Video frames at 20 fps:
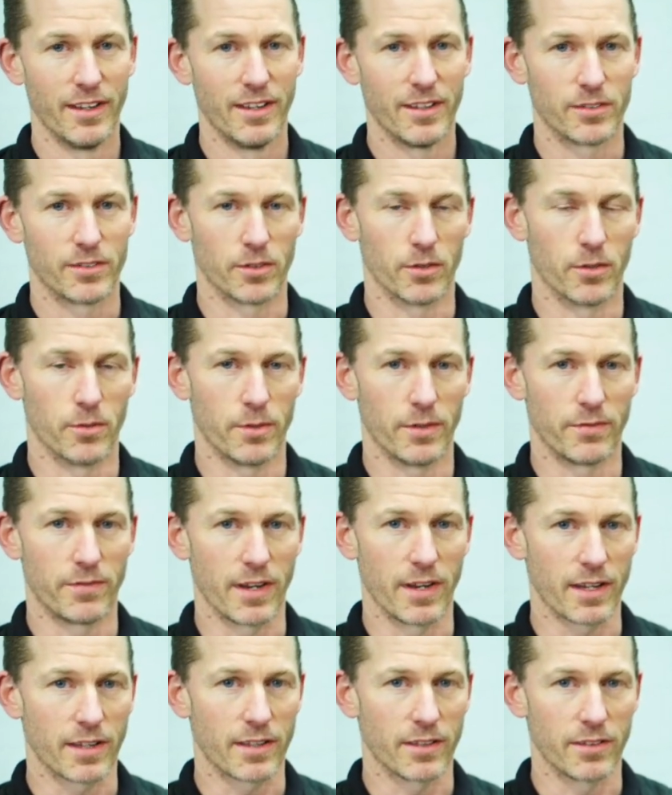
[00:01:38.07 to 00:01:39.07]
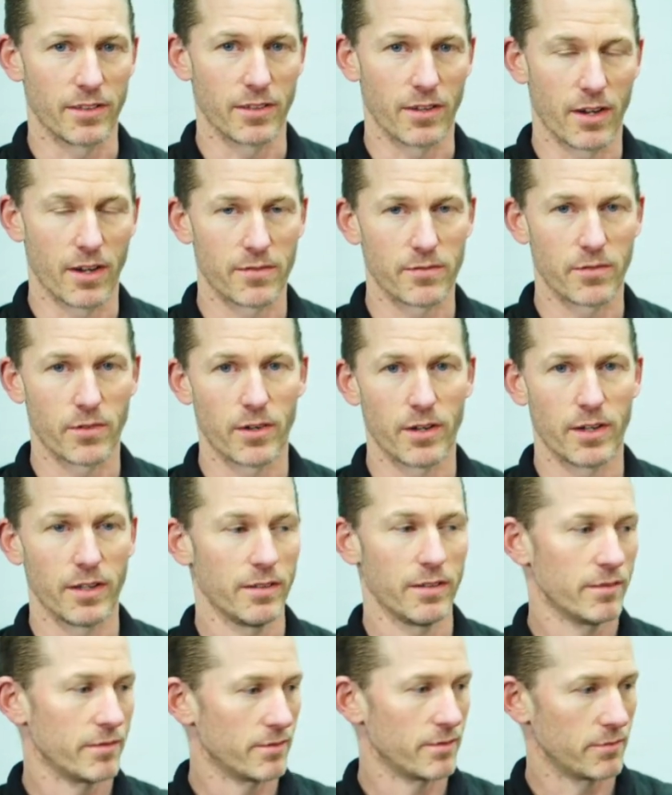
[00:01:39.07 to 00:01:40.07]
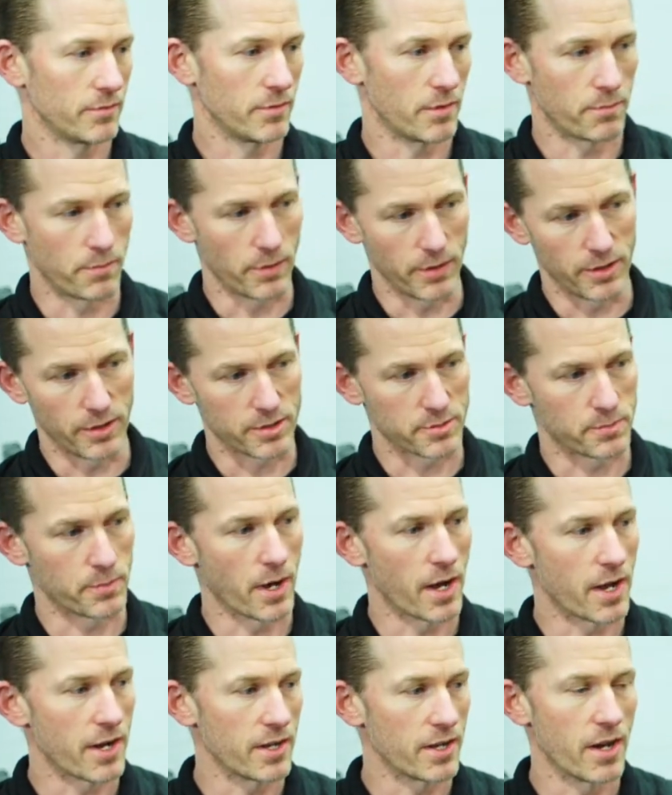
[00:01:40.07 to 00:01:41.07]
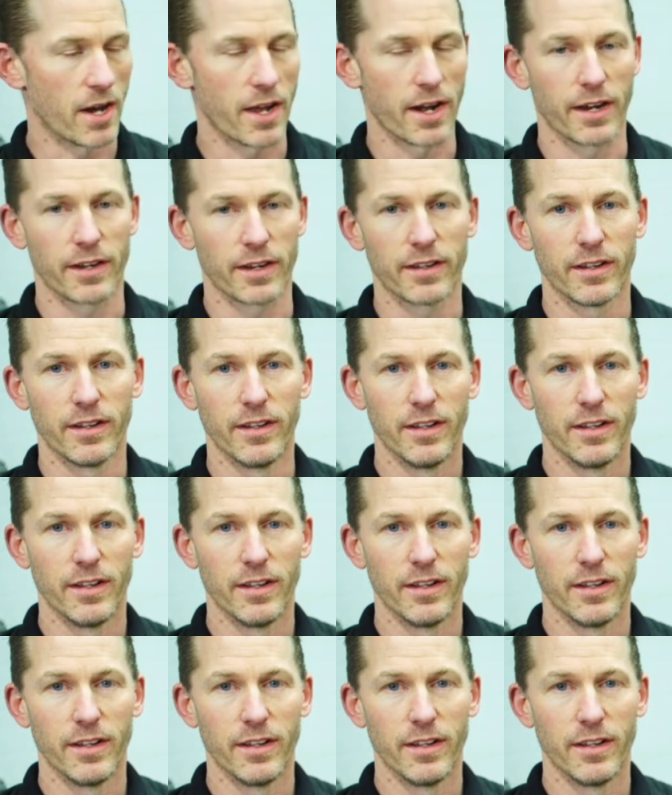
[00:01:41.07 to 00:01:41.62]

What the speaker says: So we've taken the Envoy, we're putting this body on it.